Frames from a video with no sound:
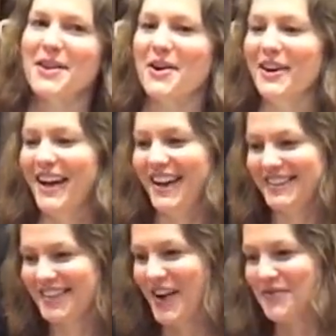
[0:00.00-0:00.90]
though
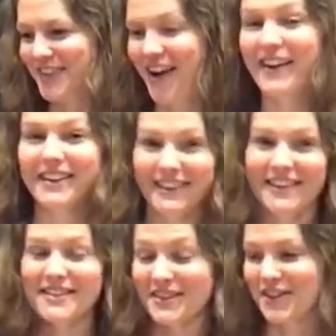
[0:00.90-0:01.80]
I'm talking to
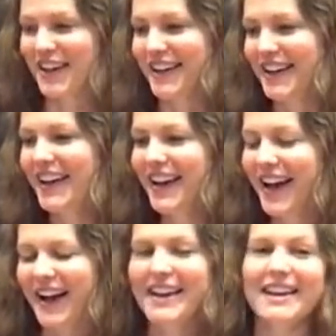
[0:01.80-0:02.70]
the screen,
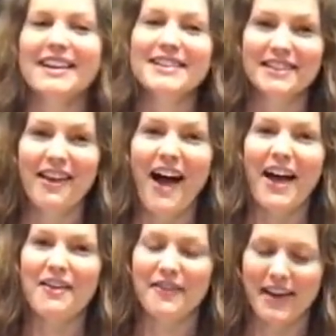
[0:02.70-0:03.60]
it is
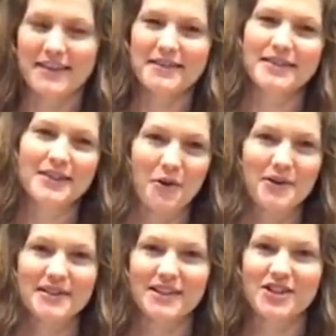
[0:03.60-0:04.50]
live and so
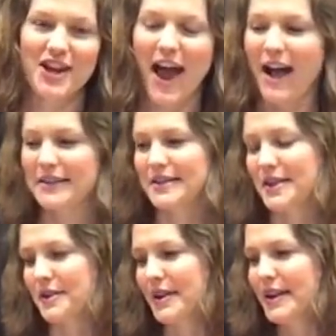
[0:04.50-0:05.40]
is the chat.
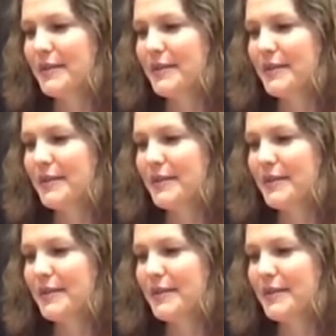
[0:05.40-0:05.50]
So